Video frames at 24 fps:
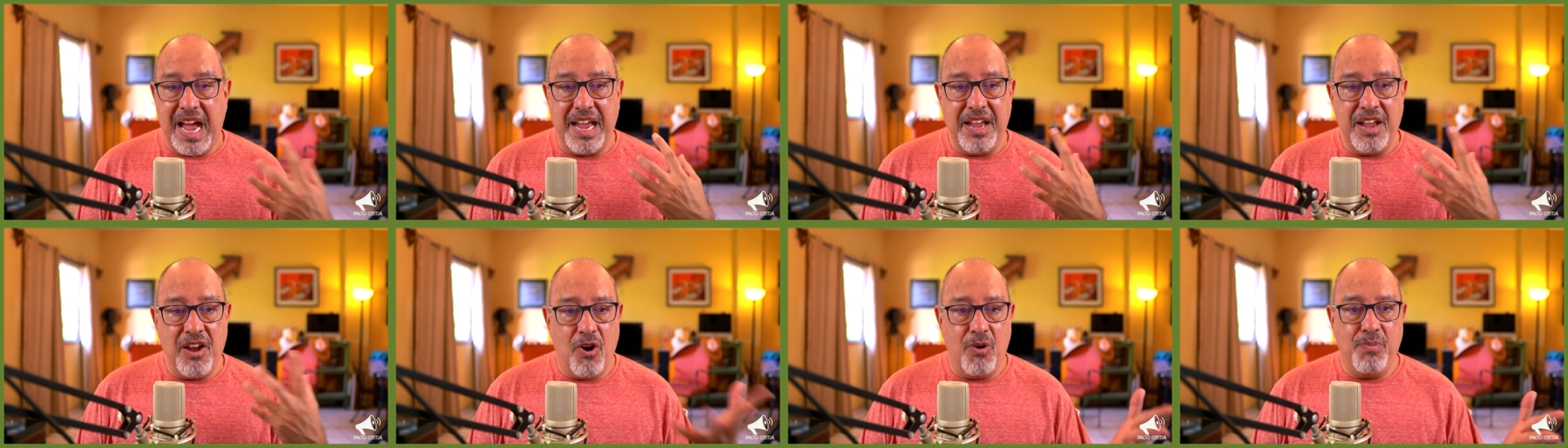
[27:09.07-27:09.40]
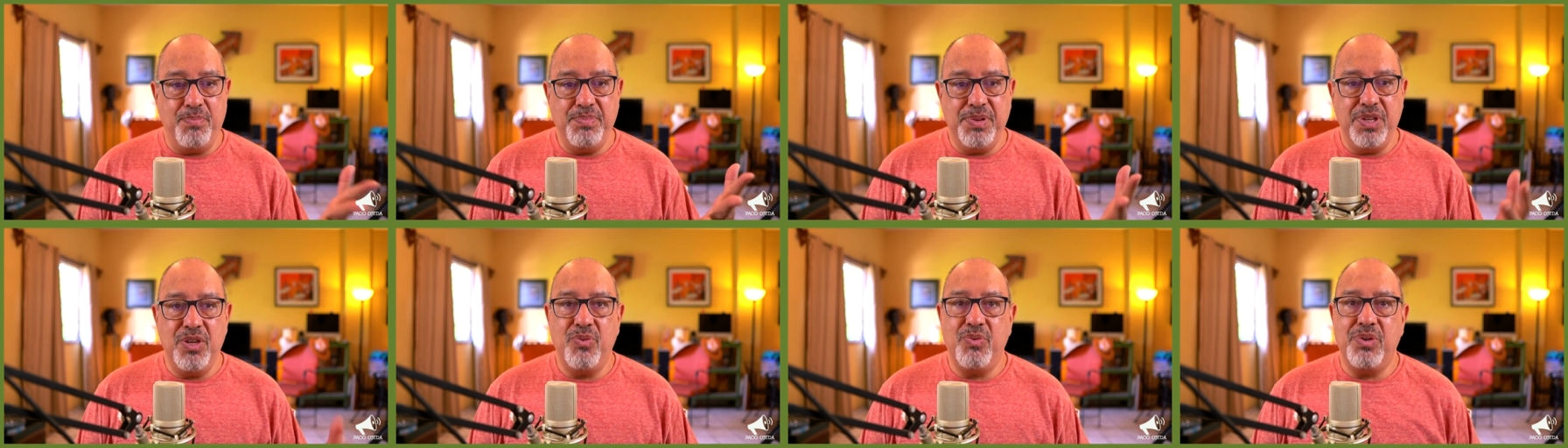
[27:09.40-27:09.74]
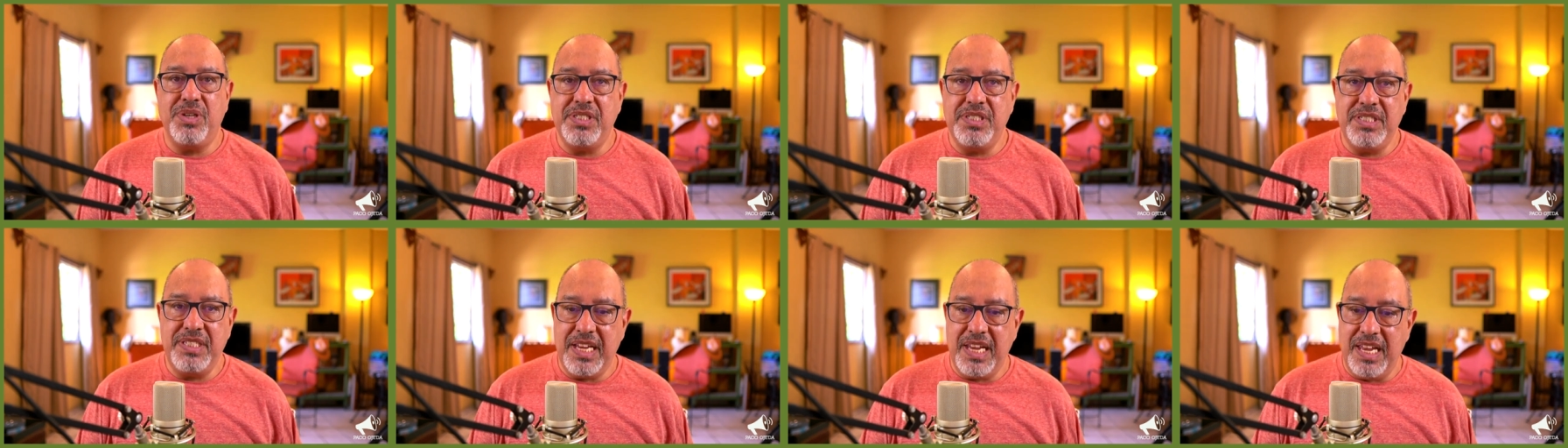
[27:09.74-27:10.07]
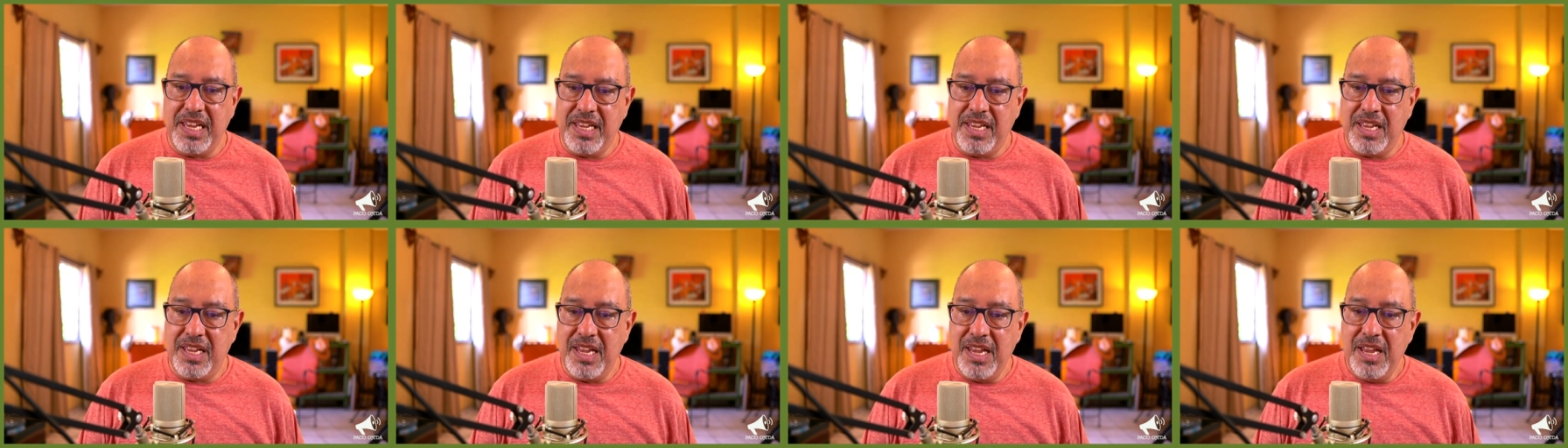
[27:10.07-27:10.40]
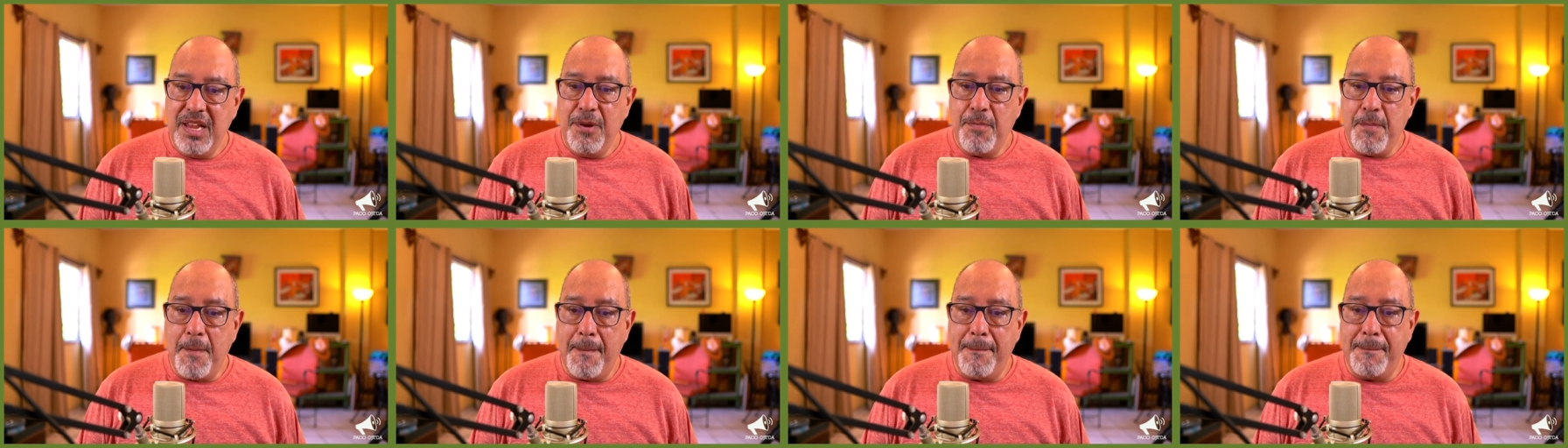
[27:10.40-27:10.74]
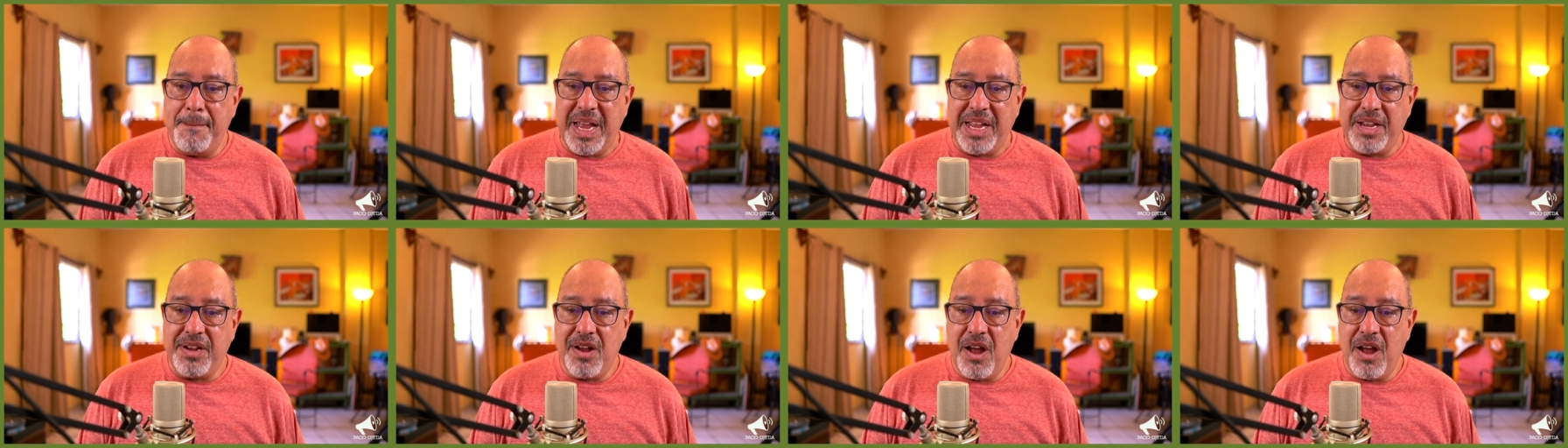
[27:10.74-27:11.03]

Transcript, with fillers: I hope you will take my